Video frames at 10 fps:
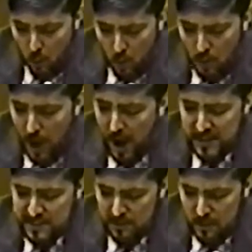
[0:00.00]
or
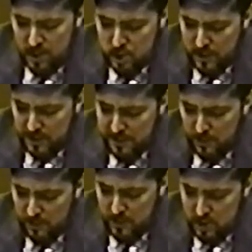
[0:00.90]

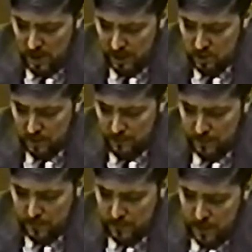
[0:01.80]
isolationism and rejection.
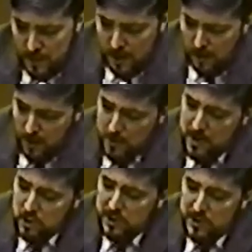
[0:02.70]
Let
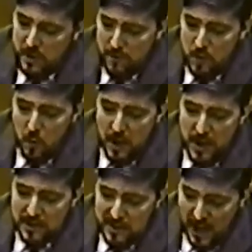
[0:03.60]
me just give you
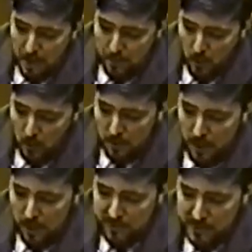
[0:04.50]
an example
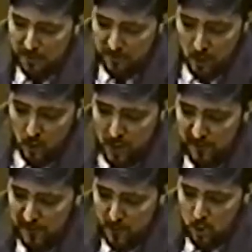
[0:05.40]
of some
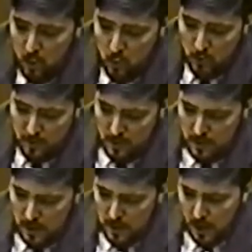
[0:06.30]
very few
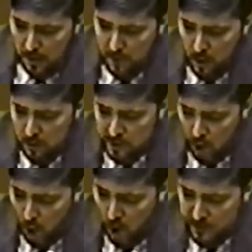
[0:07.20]
of
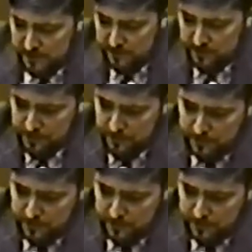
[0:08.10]
those laws.